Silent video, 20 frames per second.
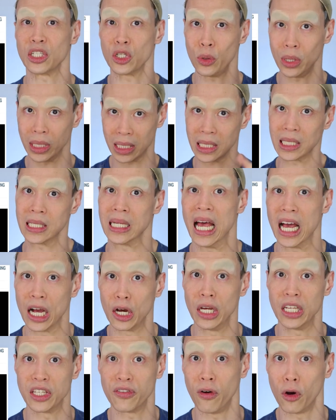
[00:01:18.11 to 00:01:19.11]
so
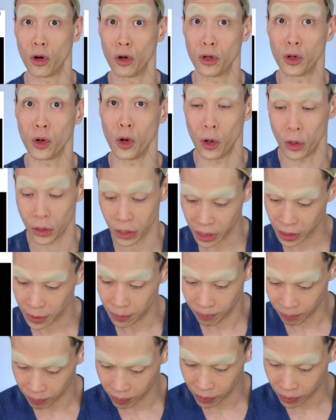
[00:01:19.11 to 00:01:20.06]
it's for a good cause.